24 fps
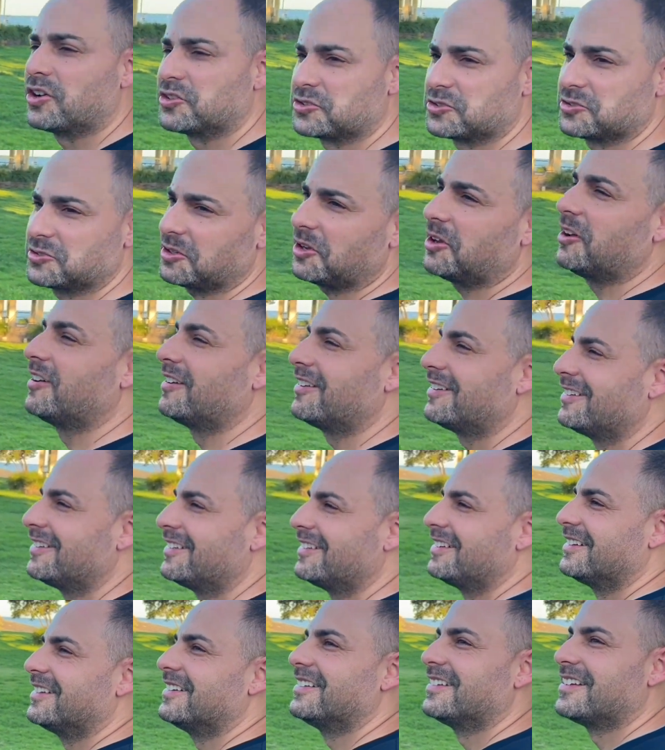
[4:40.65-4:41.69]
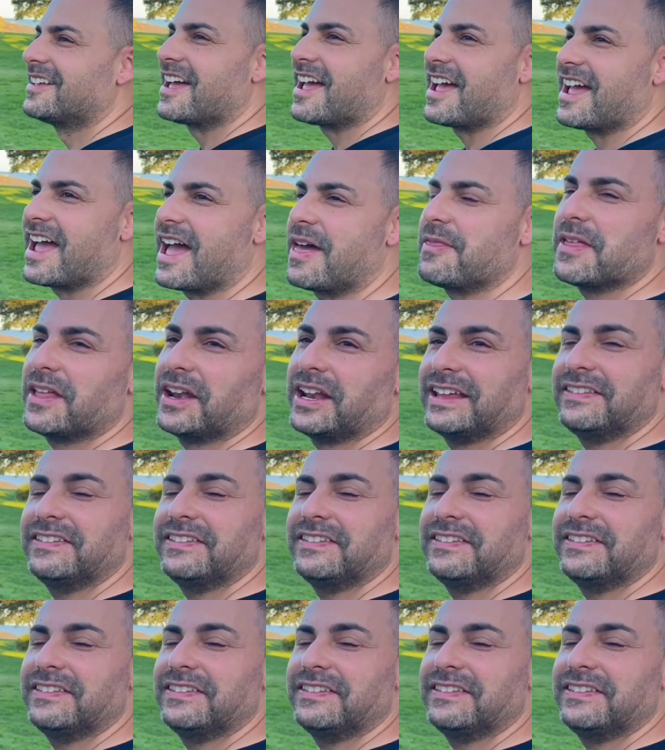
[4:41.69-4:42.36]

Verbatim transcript: Well, when it's hot, it's hot, but this is. And humid.